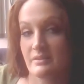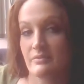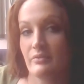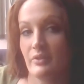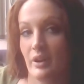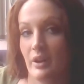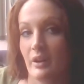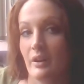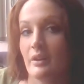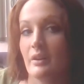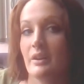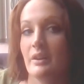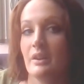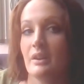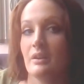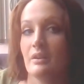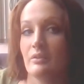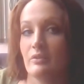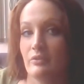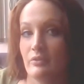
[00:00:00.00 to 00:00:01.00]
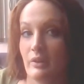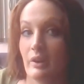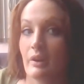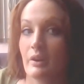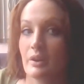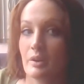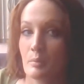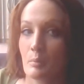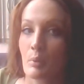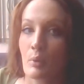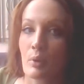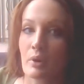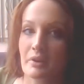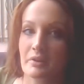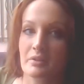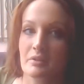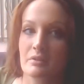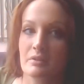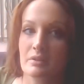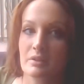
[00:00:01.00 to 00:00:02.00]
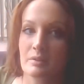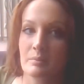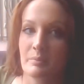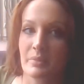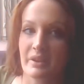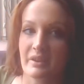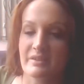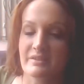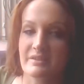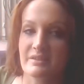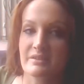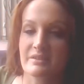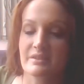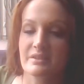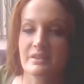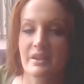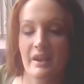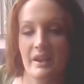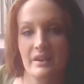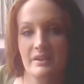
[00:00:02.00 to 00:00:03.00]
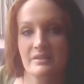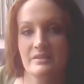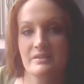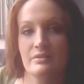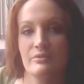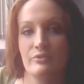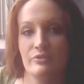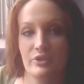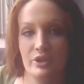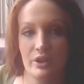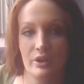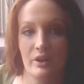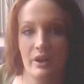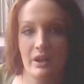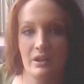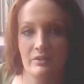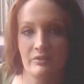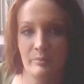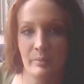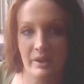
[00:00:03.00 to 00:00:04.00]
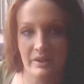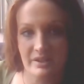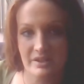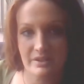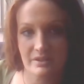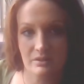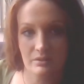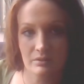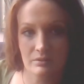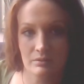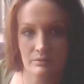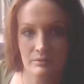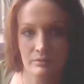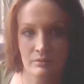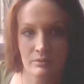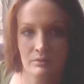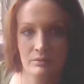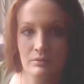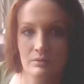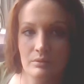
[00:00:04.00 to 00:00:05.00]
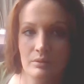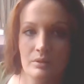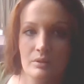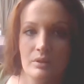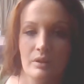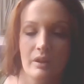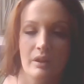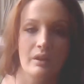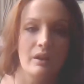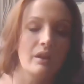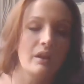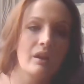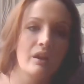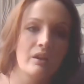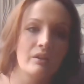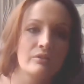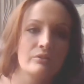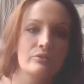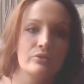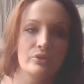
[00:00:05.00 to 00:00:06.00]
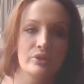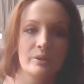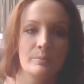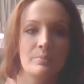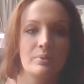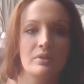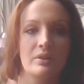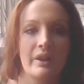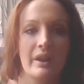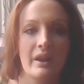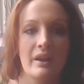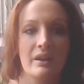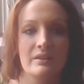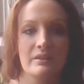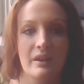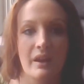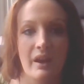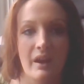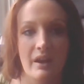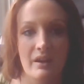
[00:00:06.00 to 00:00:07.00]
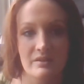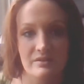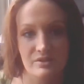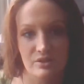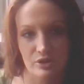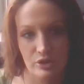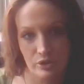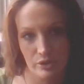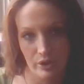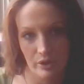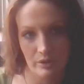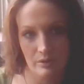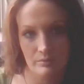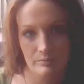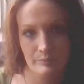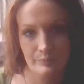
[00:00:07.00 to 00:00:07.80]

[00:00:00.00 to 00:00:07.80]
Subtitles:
Very, very important. This takes the fear out of medicine. Every plant has a cure.